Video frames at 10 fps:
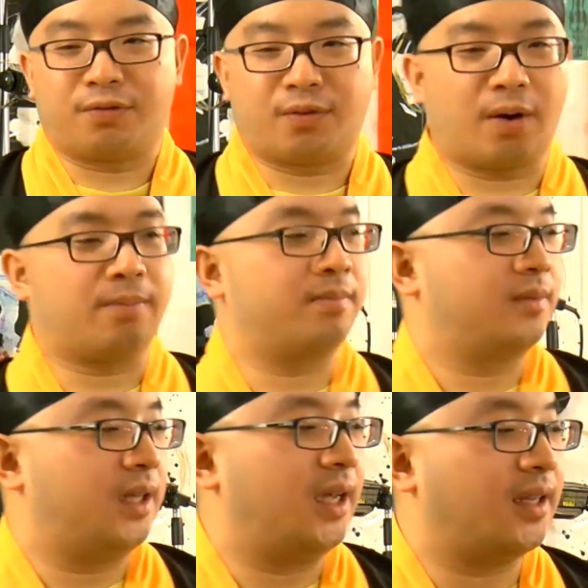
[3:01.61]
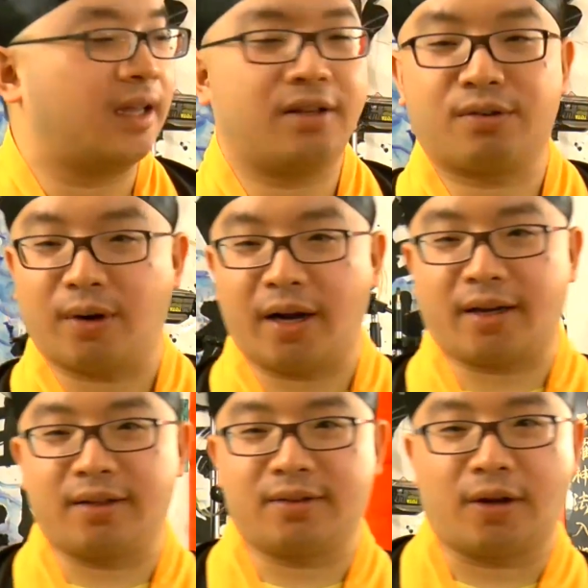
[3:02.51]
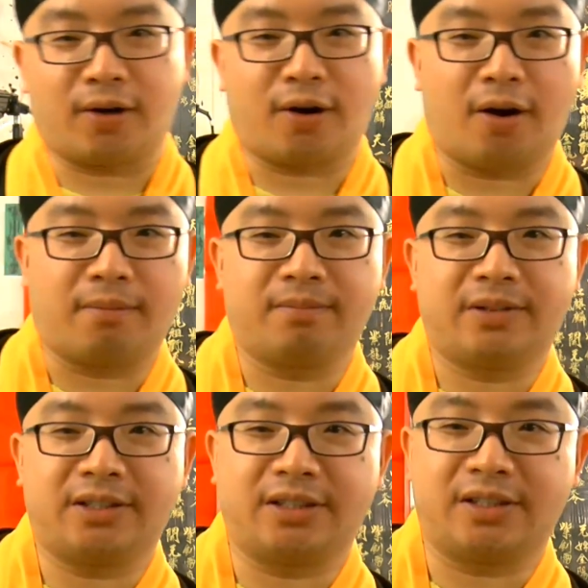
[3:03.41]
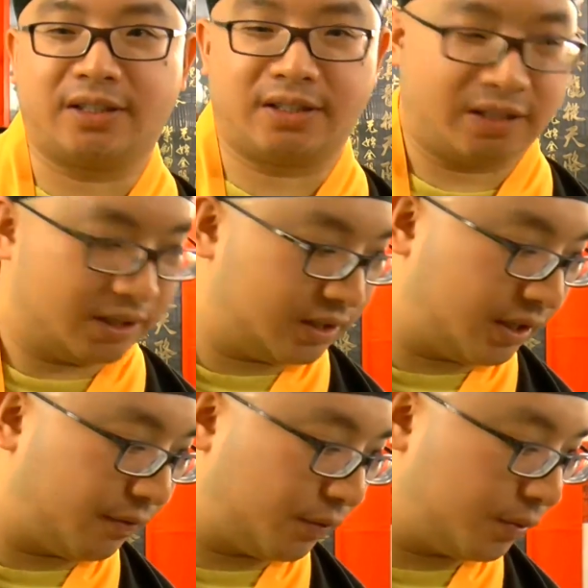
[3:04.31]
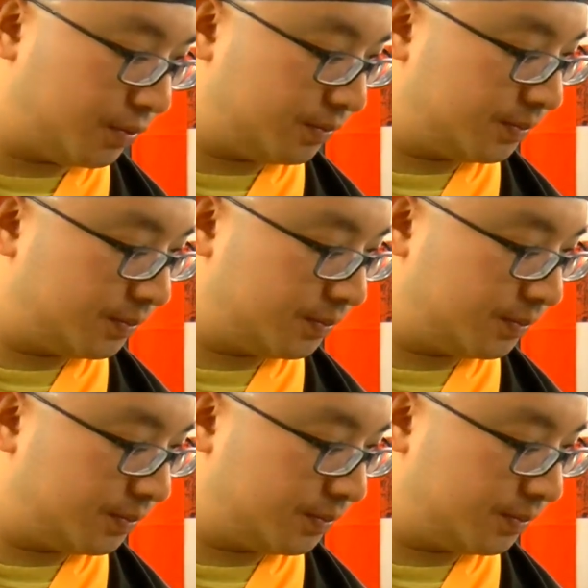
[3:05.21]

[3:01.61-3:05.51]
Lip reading: from Yat Dragon.com. This is Ji Sifu.